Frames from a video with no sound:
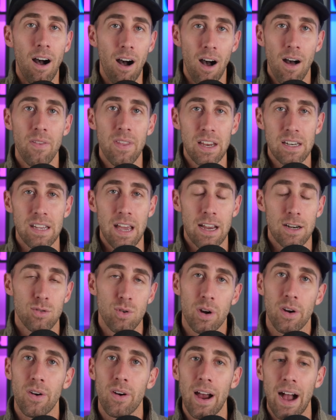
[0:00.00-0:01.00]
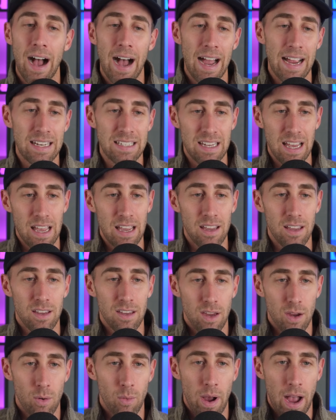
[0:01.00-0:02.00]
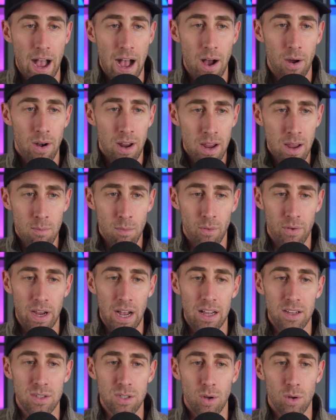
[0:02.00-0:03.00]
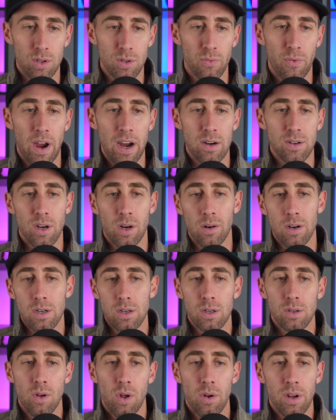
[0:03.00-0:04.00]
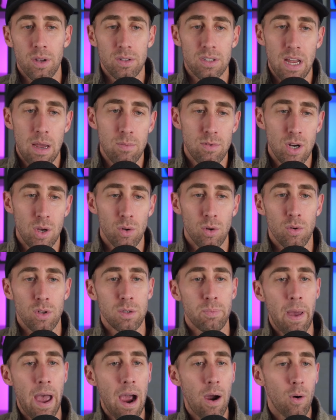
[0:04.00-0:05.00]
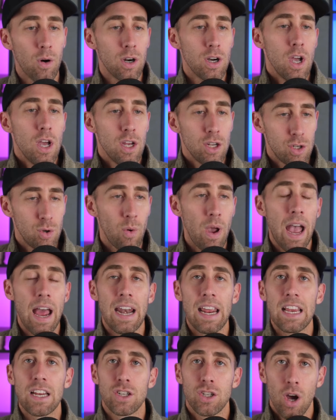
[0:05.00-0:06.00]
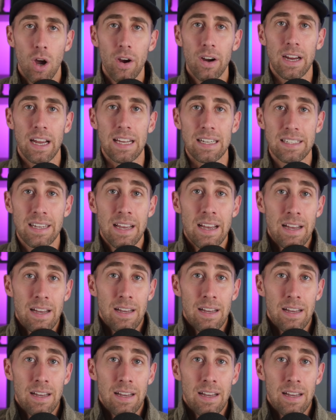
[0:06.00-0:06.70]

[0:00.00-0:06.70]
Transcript: On the attack trigger, I take you out. Moving on, Soul's Fire. Target creature control deals damage equal to its power to any target.